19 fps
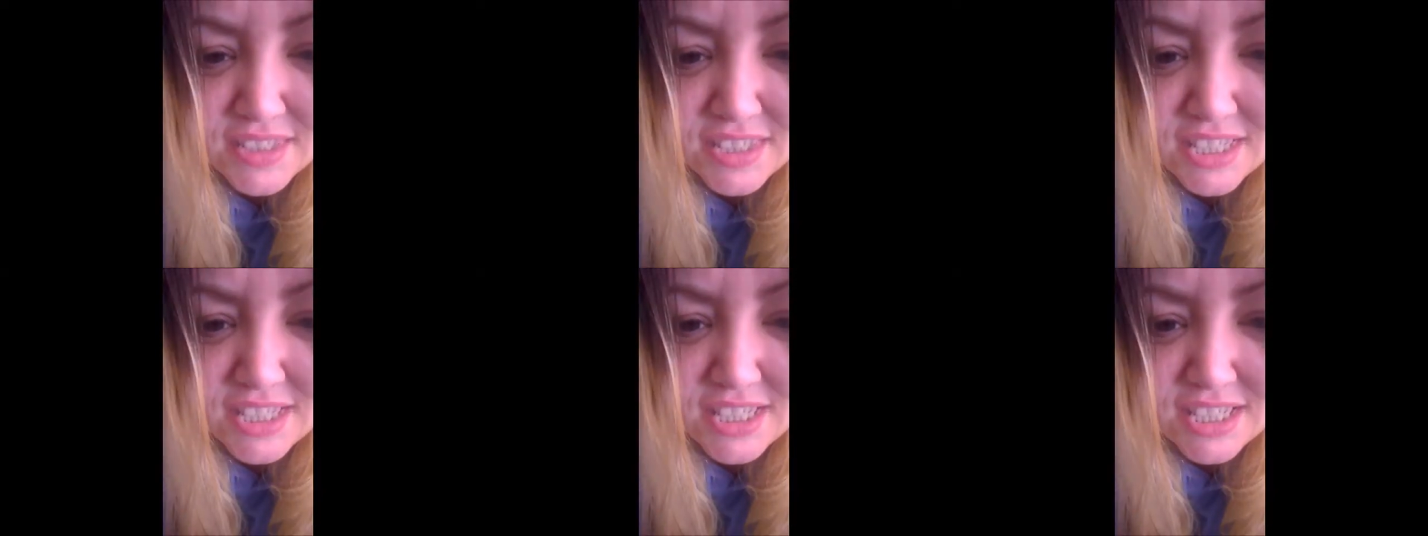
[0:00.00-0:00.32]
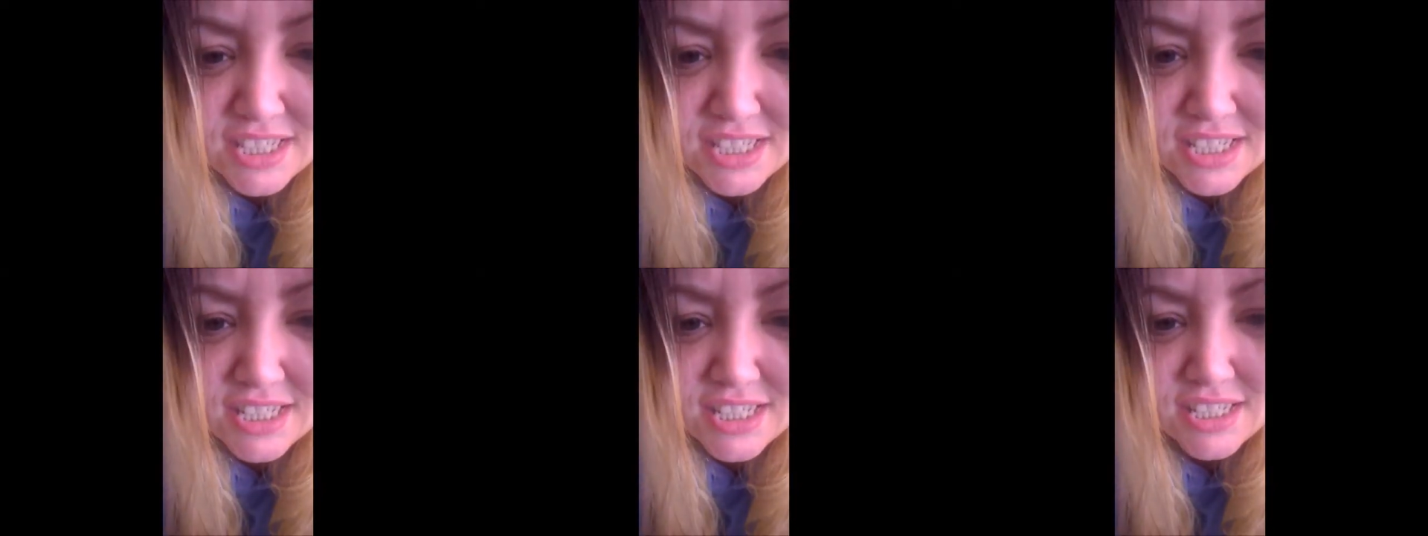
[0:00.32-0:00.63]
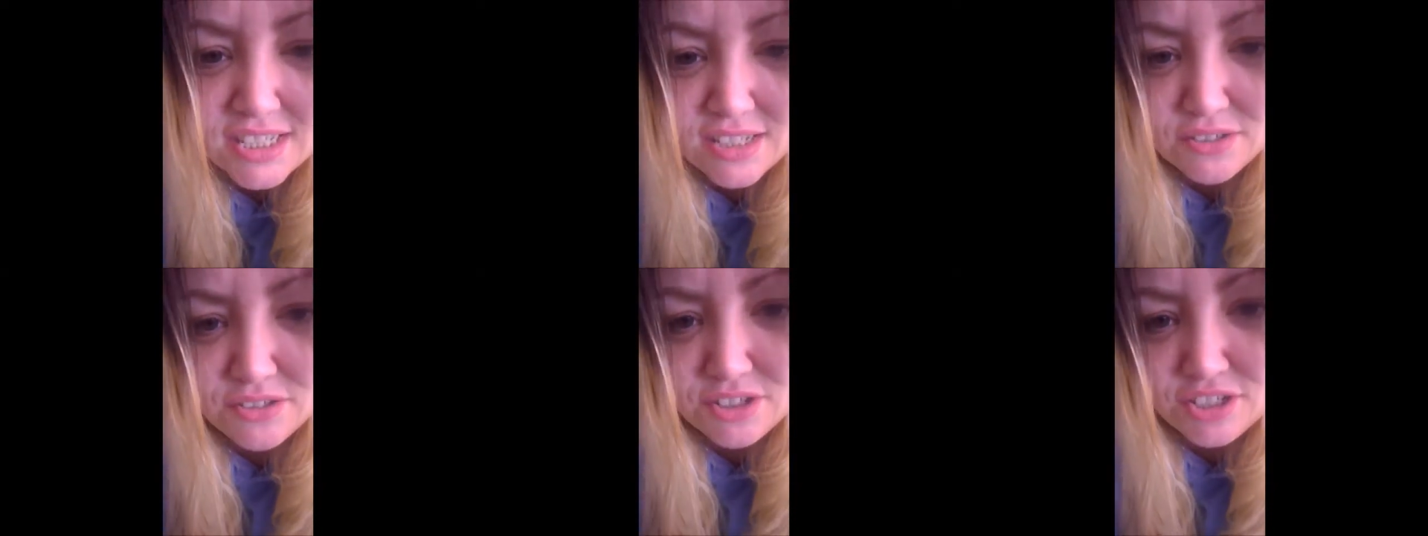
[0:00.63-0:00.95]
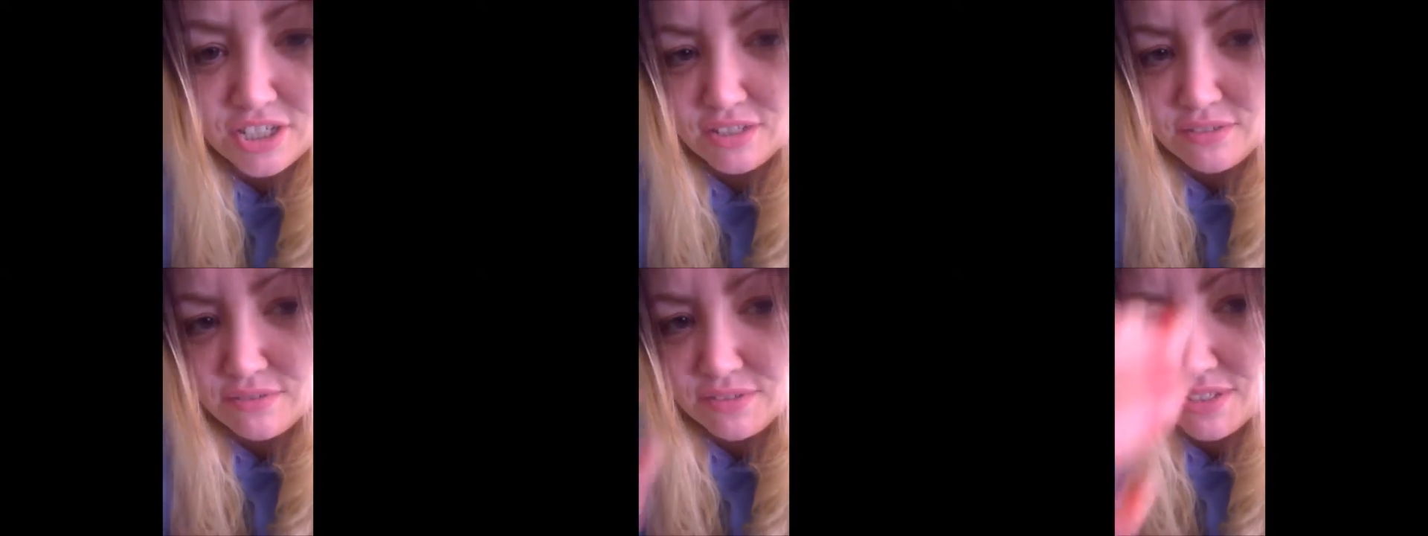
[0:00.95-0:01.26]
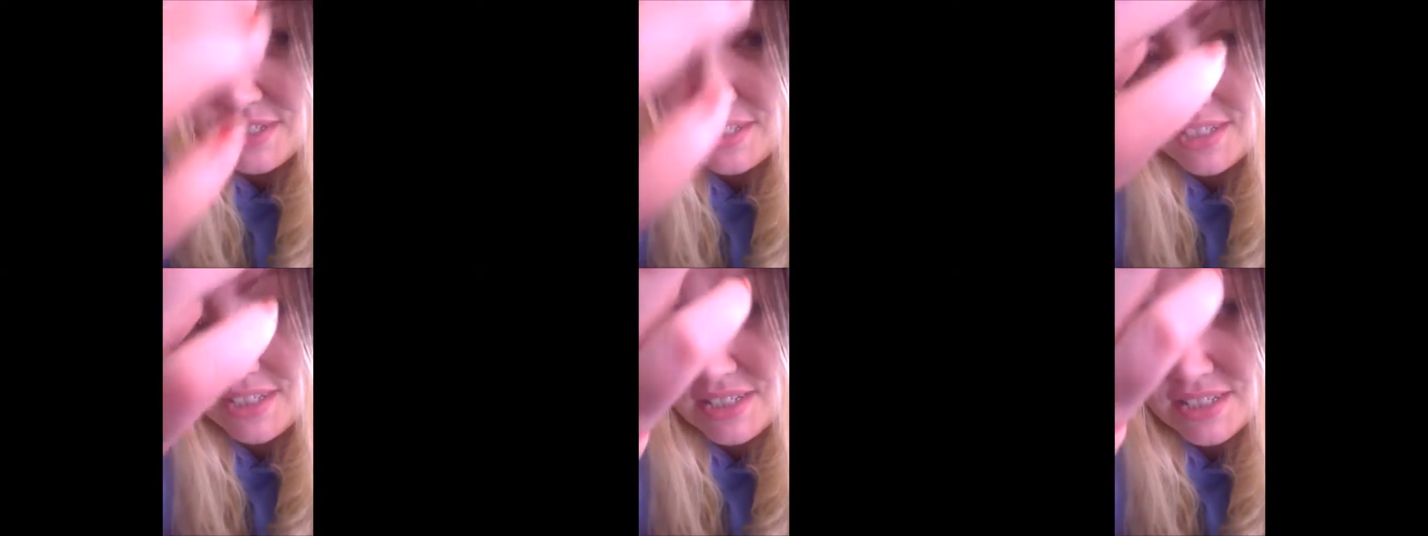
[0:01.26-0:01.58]
So she
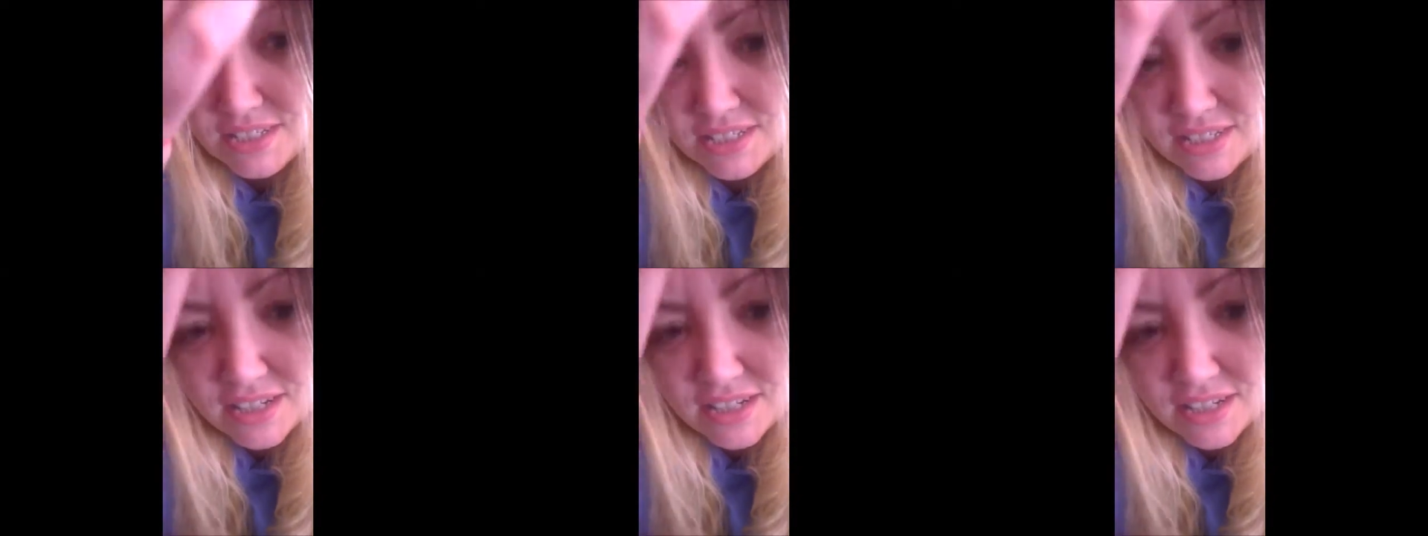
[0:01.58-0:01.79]
was.